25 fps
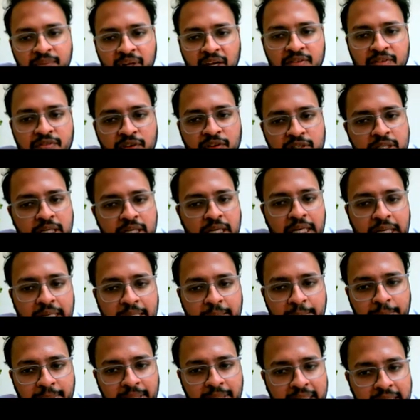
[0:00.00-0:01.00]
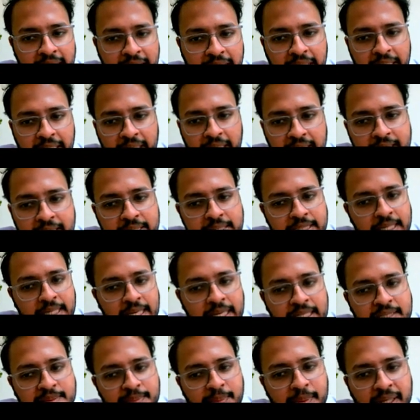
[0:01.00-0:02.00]
Unfortunately, patient S
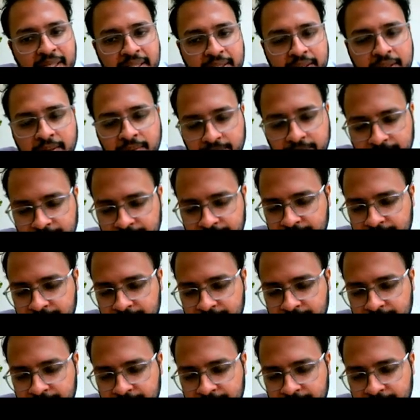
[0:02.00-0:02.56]
expired.